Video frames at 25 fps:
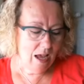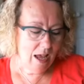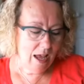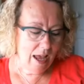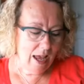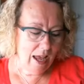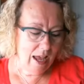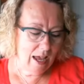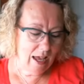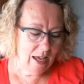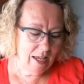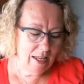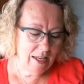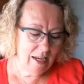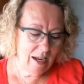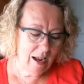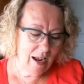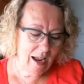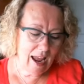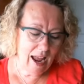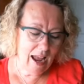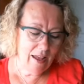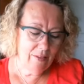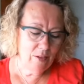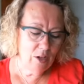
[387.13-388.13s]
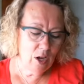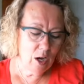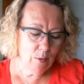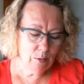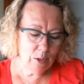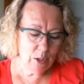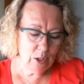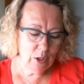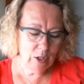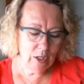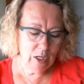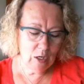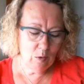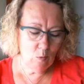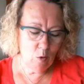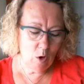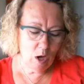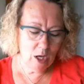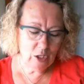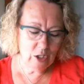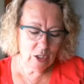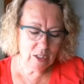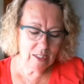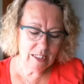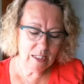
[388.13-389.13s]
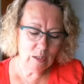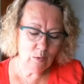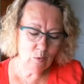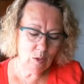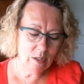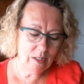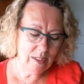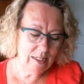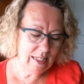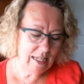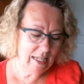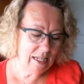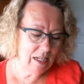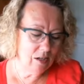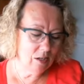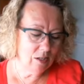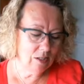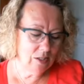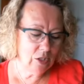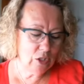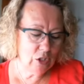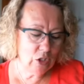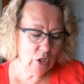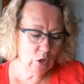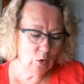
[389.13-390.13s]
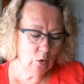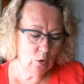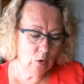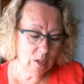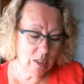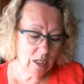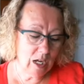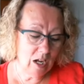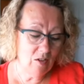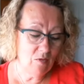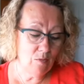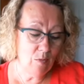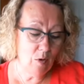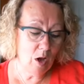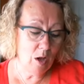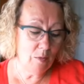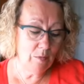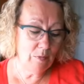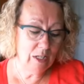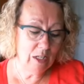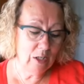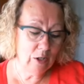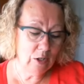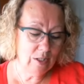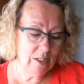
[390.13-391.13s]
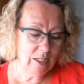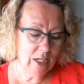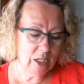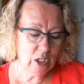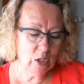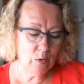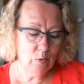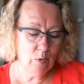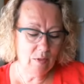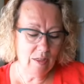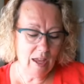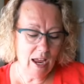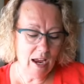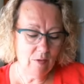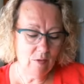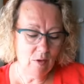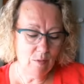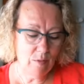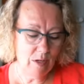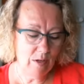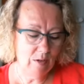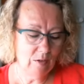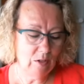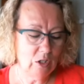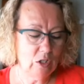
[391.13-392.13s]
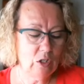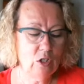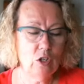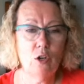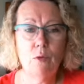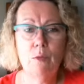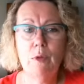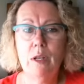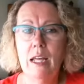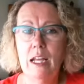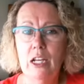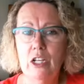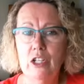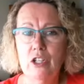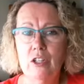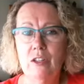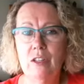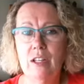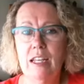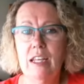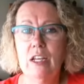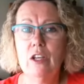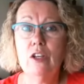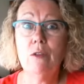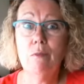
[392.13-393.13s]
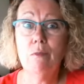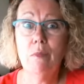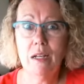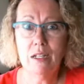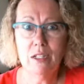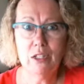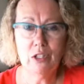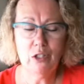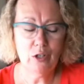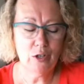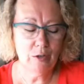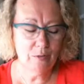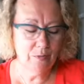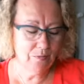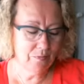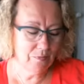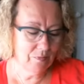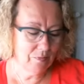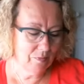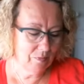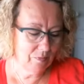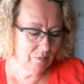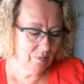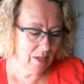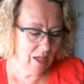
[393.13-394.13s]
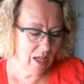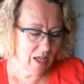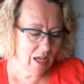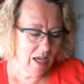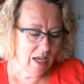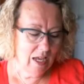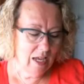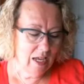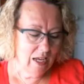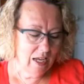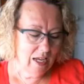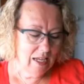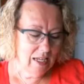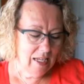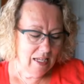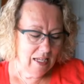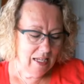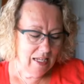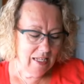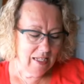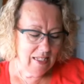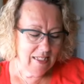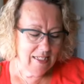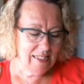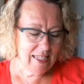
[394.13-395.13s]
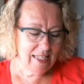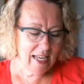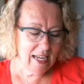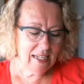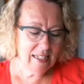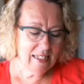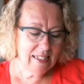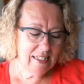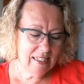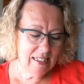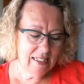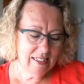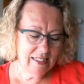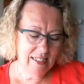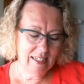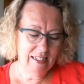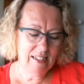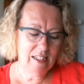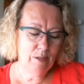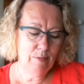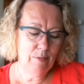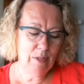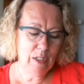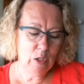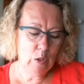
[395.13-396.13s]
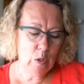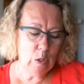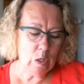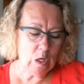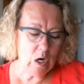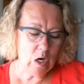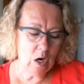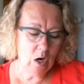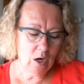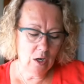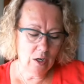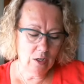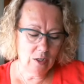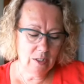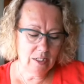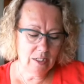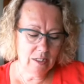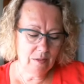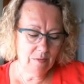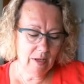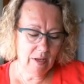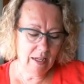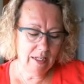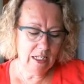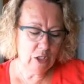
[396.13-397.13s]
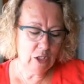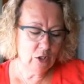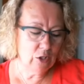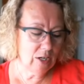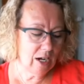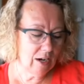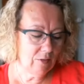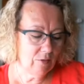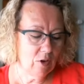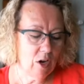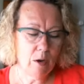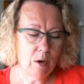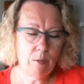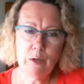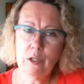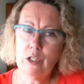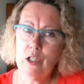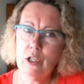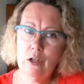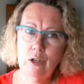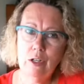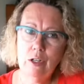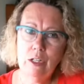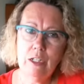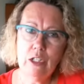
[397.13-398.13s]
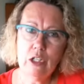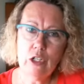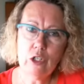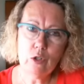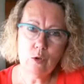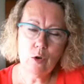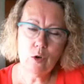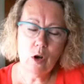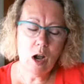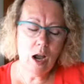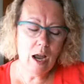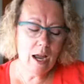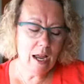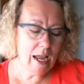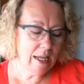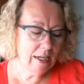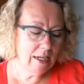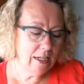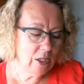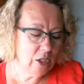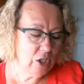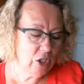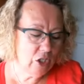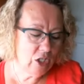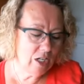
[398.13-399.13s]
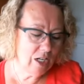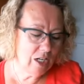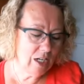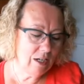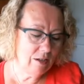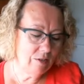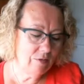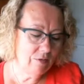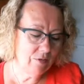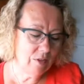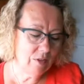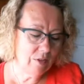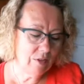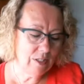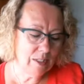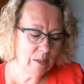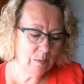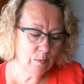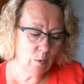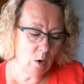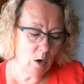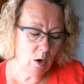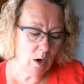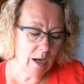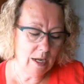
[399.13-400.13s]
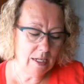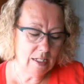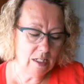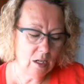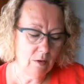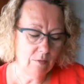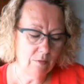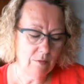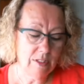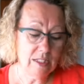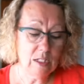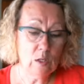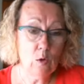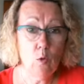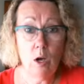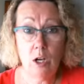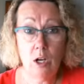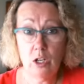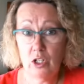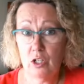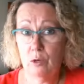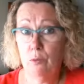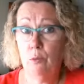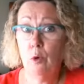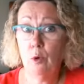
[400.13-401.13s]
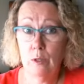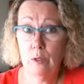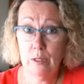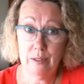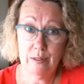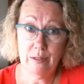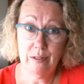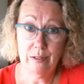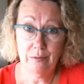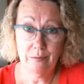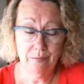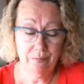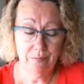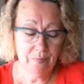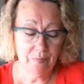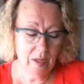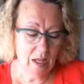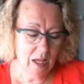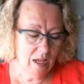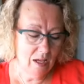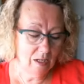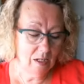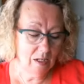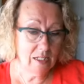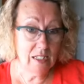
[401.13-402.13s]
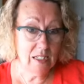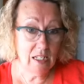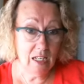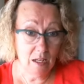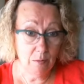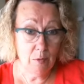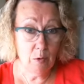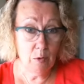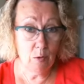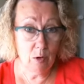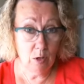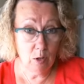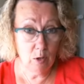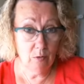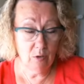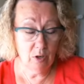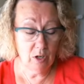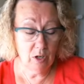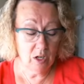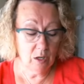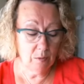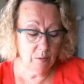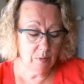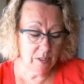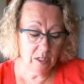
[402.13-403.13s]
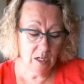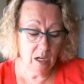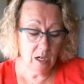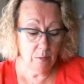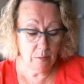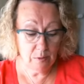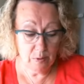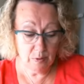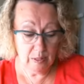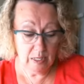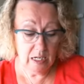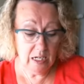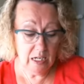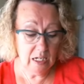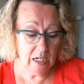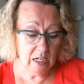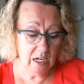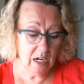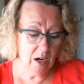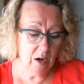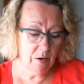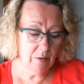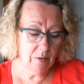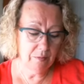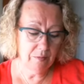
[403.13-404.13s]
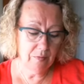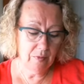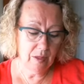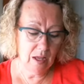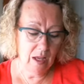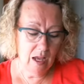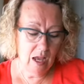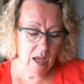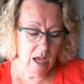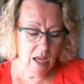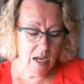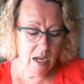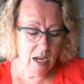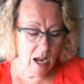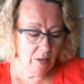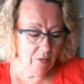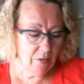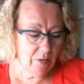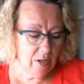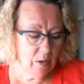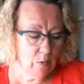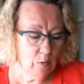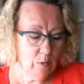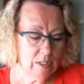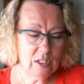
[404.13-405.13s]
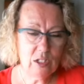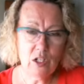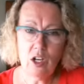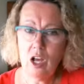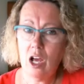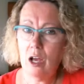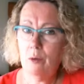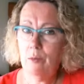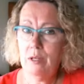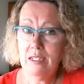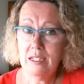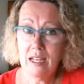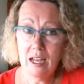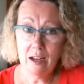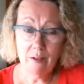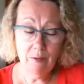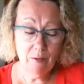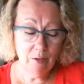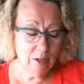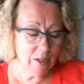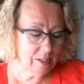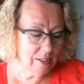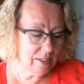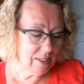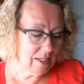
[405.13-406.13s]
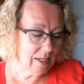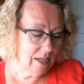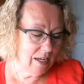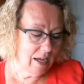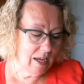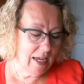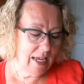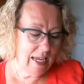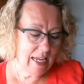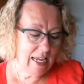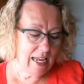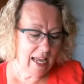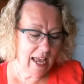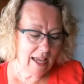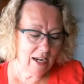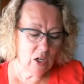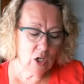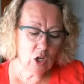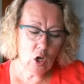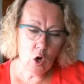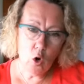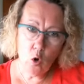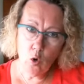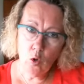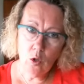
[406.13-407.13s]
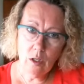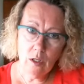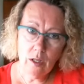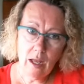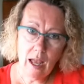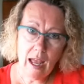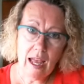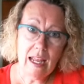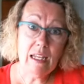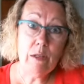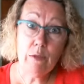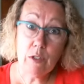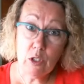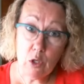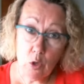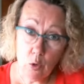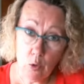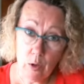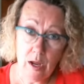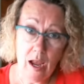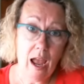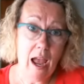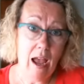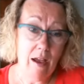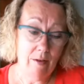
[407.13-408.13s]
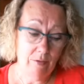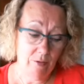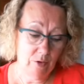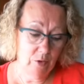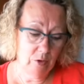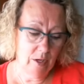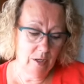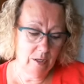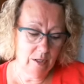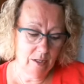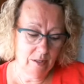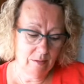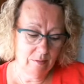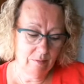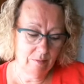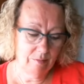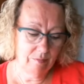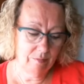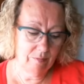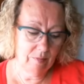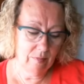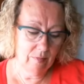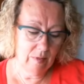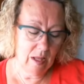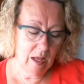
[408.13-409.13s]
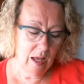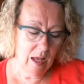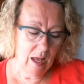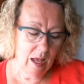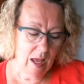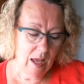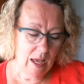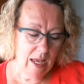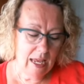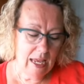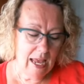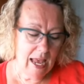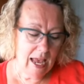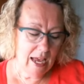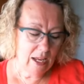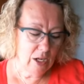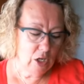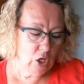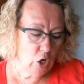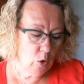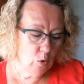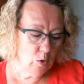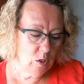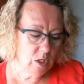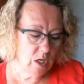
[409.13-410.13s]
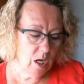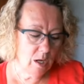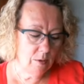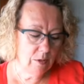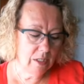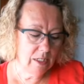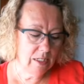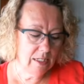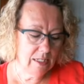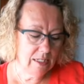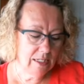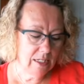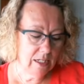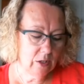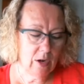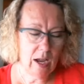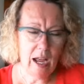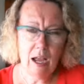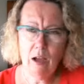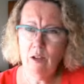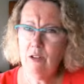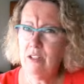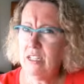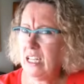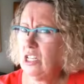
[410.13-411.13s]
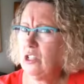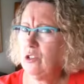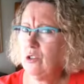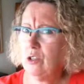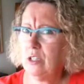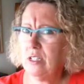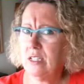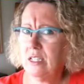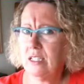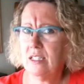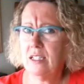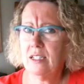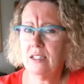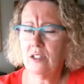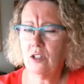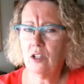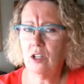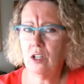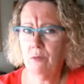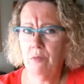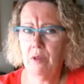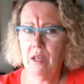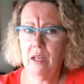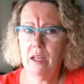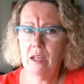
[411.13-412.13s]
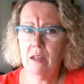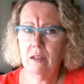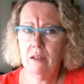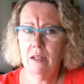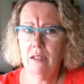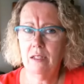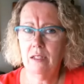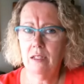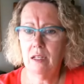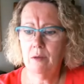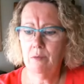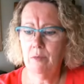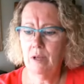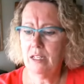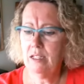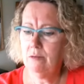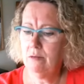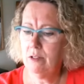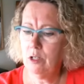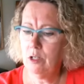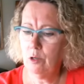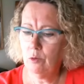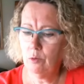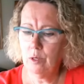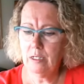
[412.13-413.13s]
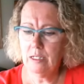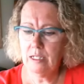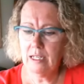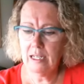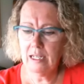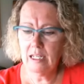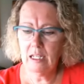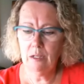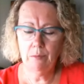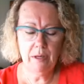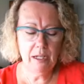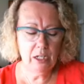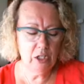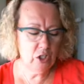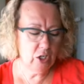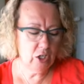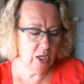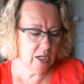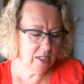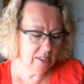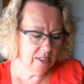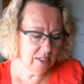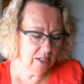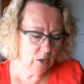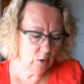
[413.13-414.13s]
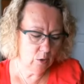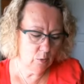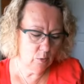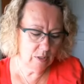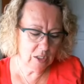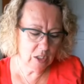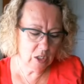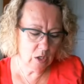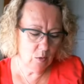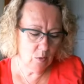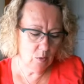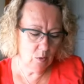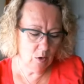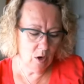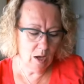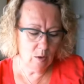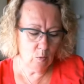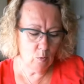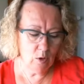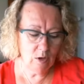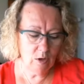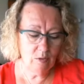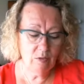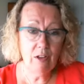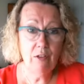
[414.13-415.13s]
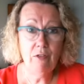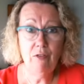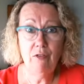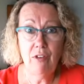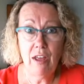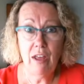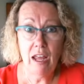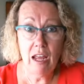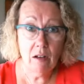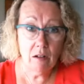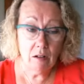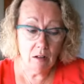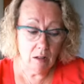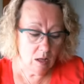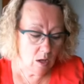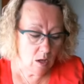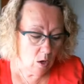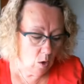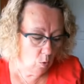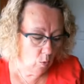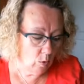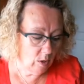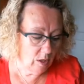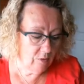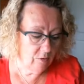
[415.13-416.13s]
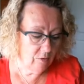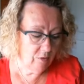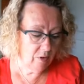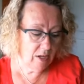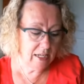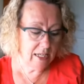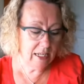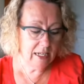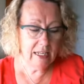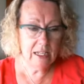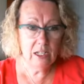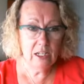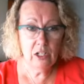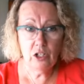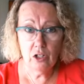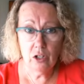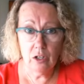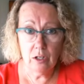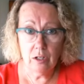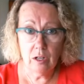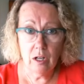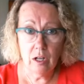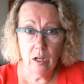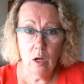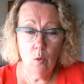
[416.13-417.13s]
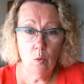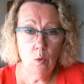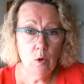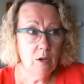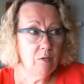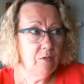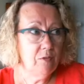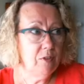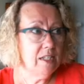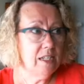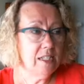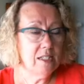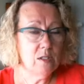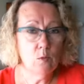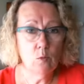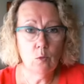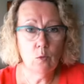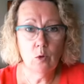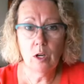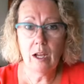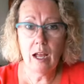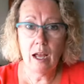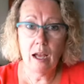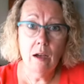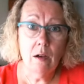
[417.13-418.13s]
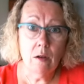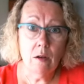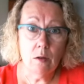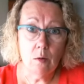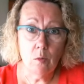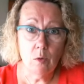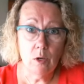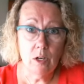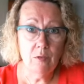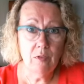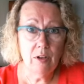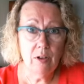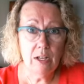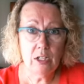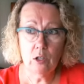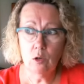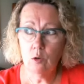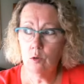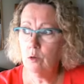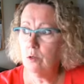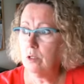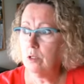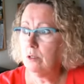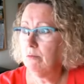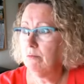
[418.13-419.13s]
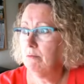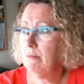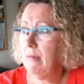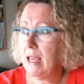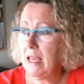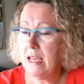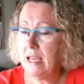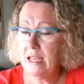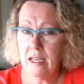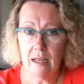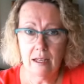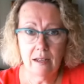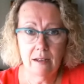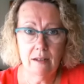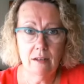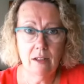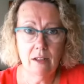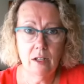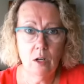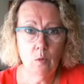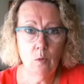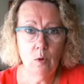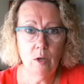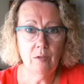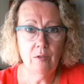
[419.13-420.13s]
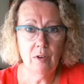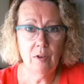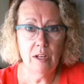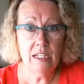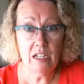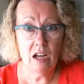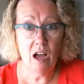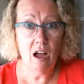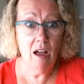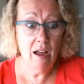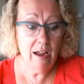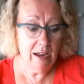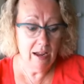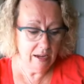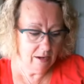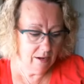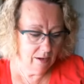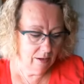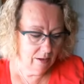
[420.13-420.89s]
And I had the opportunity to watch as this one seagull dive bombed the intersection with every bit of determination that he could muster. Seconds existed between cars, and he took every opportunity to try and achieve his prize of the squashed morsel, because it had been run over a couple of times. He didn't care. Nothing would stop his efforts. He had a goal, and he was going after it. He had no time to consider, how dangerous is this going to be? Am I really taking a big chance here? What's going on? What if I fail? What if I get injured? What if it doesn't work out? What if I don't make it? What if I die?